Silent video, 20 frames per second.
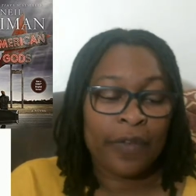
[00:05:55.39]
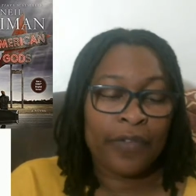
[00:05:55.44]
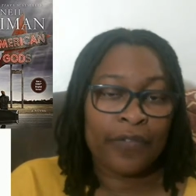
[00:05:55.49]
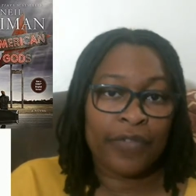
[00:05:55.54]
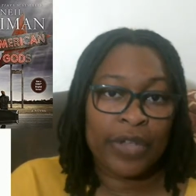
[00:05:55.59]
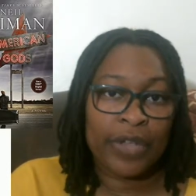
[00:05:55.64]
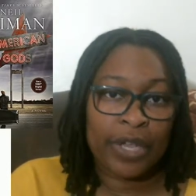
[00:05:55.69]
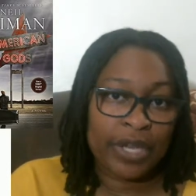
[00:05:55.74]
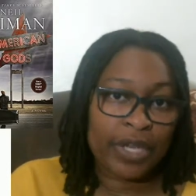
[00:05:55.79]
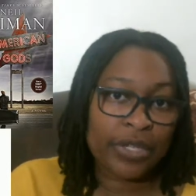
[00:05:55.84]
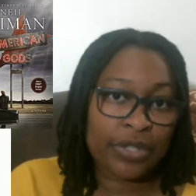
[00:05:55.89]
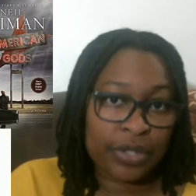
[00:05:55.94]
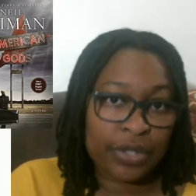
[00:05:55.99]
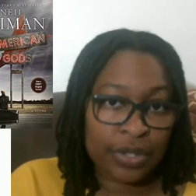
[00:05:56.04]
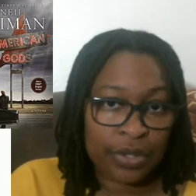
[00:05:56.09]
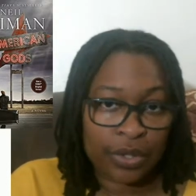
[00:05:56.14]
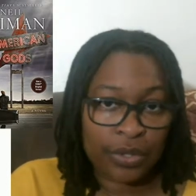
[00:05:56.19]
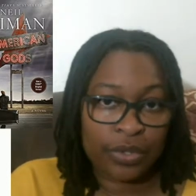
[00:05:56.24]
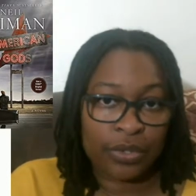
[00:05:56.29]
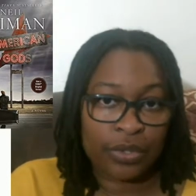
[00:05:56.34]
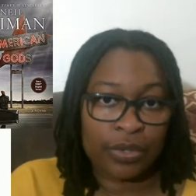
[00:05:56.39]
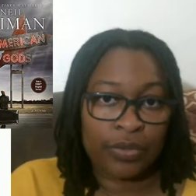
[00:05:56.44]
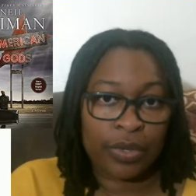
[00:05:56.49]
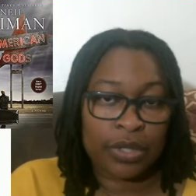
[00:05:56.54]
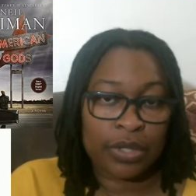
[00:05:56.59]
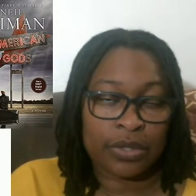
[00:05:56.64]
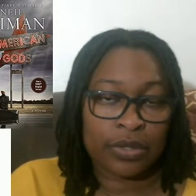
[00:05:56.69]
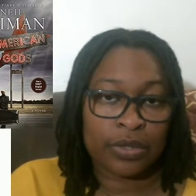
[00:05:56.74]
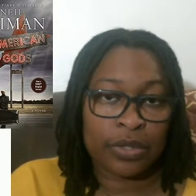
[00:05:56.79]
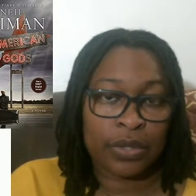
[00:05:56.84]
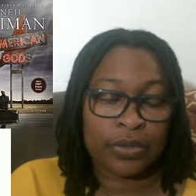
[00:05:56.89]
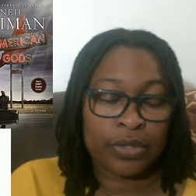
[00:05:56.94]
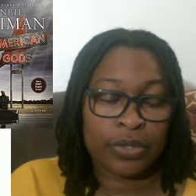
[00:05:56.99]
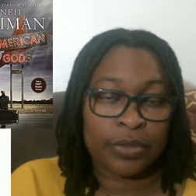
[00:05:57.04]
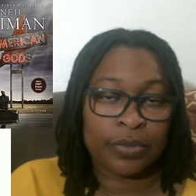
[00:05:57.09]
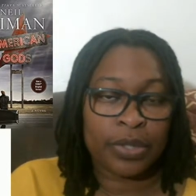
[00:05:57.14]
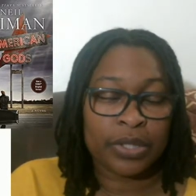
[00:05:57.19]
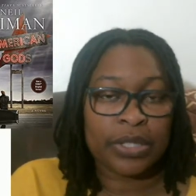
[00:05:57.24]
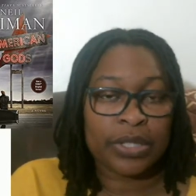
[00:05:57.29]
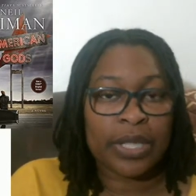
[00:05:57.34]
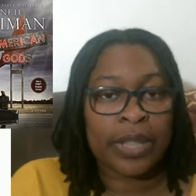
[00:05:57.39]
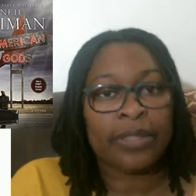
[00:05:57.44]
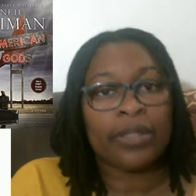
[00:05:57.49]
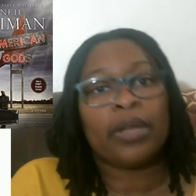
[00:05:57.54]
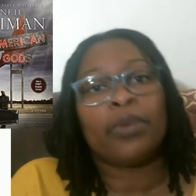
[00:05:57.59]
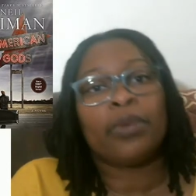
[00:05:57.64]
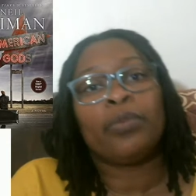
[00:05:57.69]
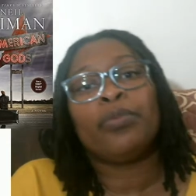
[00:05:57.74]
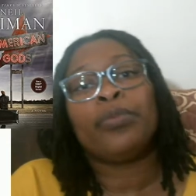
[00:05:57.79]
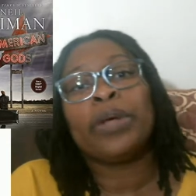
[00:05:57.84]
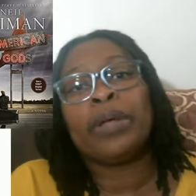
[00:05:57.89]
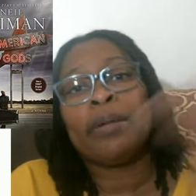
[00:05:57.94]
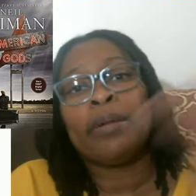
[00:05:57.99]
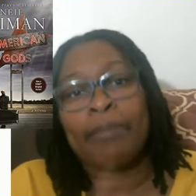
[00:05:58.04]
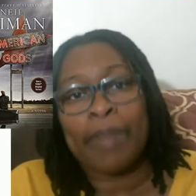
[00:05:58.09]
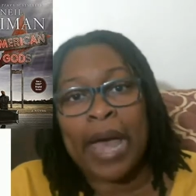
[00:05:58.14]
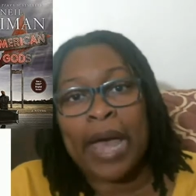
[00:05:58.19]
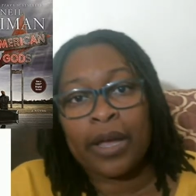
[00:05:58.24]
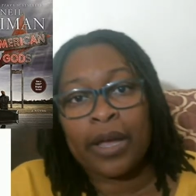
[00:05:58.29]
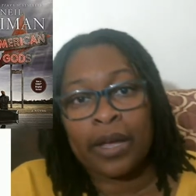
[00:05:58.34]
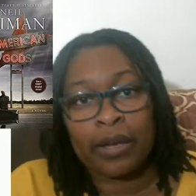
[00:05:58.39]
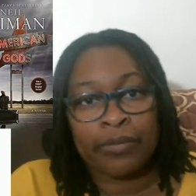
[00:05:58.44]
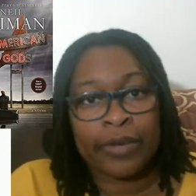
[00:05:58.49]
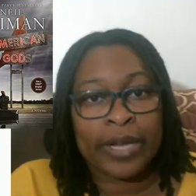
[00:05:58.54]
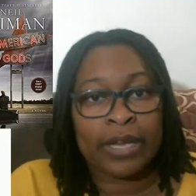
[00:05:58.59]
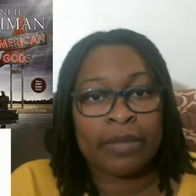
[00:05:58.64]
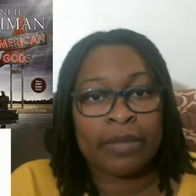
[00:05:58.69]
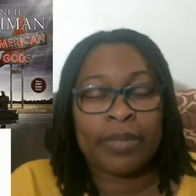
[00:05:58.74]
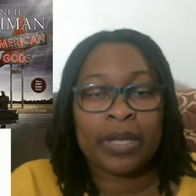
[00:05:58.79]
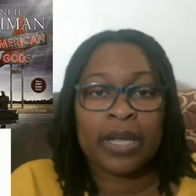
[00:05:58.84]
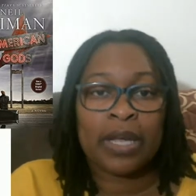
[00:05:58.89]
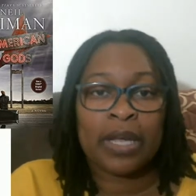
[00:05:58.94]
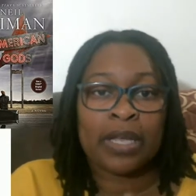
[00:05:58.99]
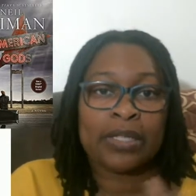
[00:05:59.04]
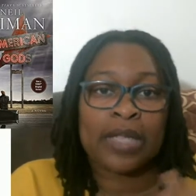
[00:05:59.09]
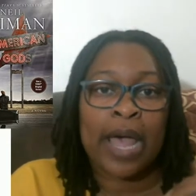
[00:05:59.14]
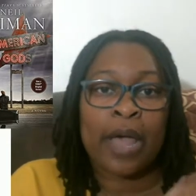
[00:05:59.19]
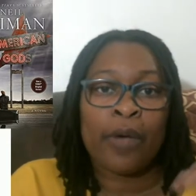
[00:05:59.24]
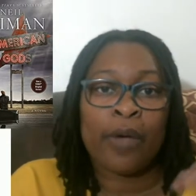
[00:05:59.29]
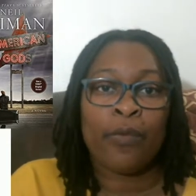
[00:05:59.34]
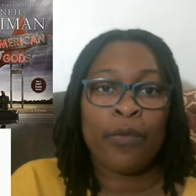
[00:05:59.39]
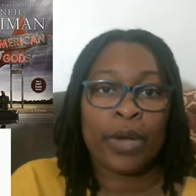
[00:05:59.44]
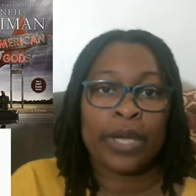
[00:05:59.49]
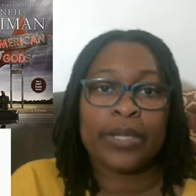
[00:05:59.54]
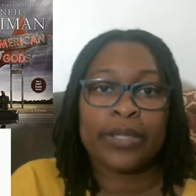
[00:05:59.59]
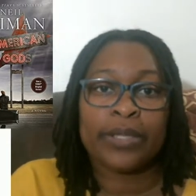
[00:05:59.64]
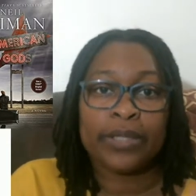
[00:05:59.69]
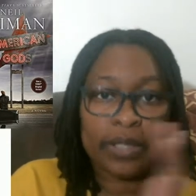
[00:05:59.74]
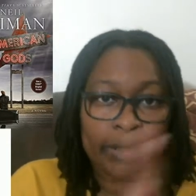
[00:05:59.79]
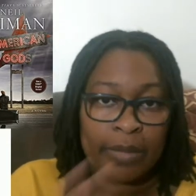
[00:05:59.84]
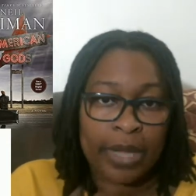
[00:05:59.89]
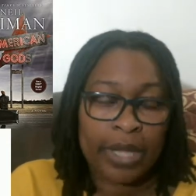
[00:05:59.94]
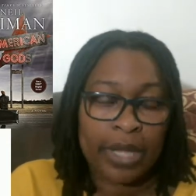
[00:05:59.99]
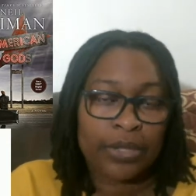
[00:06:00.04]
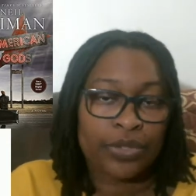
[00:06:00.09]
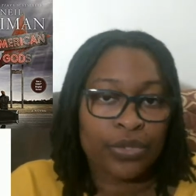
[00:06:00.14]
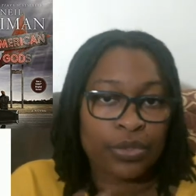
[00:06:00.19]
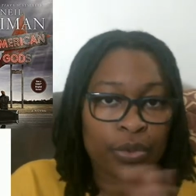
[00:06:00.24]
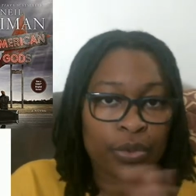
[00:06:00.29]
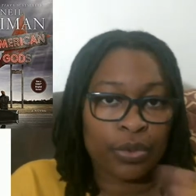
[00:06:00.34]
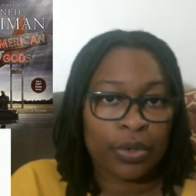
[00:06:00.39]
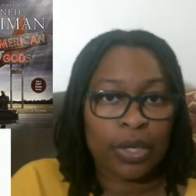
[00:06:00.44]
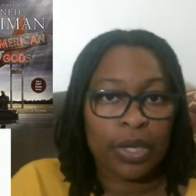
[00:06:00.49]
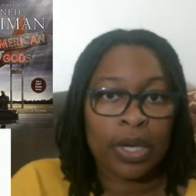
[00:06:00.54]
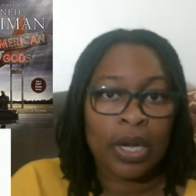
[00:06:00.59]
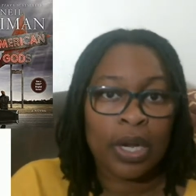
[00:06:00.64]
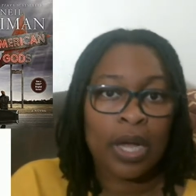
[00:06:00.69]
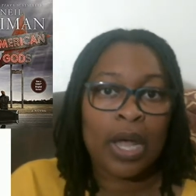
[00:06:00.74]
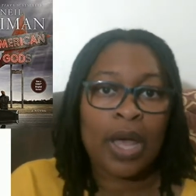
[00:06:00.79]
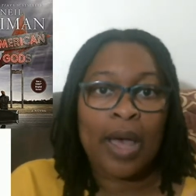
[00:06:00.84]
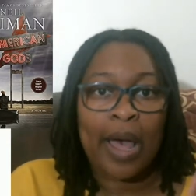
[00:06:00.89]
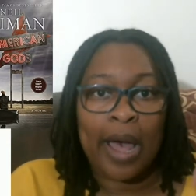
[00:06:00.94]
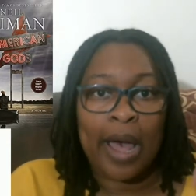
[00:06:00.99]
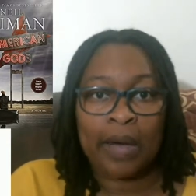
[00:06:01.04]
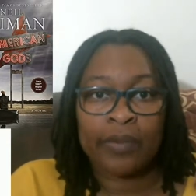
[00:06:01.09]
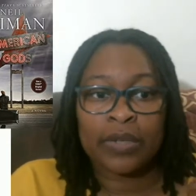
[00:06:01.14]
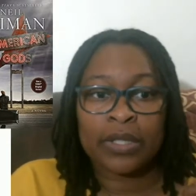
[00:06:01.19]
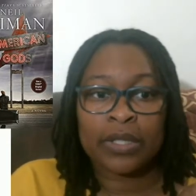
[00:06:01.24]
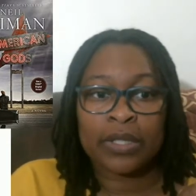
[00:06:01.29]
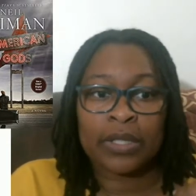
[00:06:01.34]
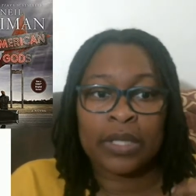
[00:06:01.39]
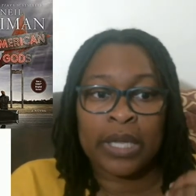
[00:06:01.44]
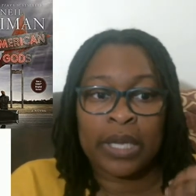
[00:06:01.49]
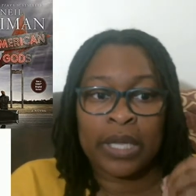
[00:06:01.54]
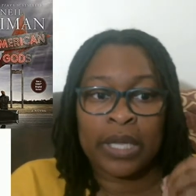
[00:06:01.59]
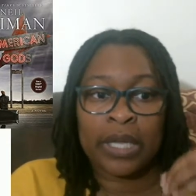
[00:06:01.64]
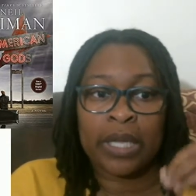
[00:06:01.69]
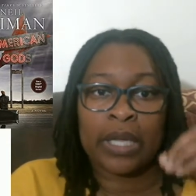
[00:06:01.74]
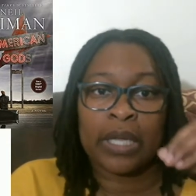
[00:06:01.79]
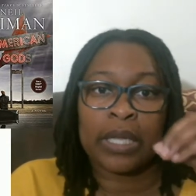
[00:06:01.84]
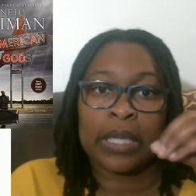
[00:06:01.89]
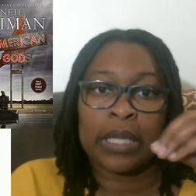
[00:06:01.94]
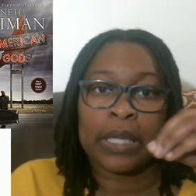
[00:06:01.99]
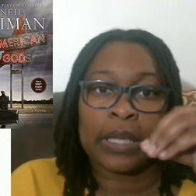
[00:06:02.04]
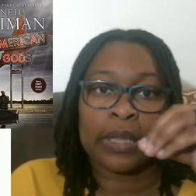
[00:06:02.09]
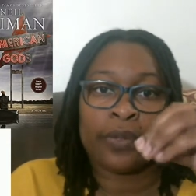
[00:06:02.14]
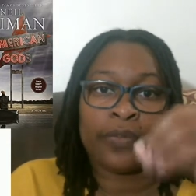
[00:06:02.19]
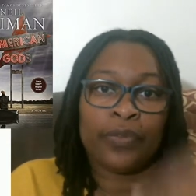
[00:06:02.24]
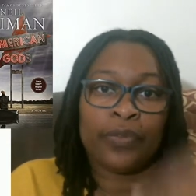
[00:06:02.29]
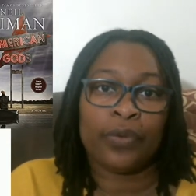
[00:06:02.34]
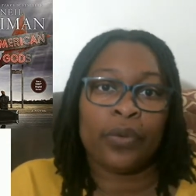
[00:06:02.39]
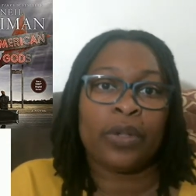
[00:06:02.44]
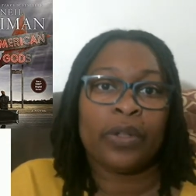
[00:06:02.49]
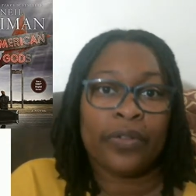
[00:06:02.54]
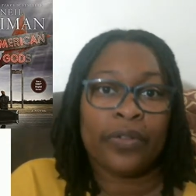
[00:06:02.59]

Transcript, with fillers: finished the two Russell Nohelty books, and then went back and read it because I wanted to make sure I was getting the full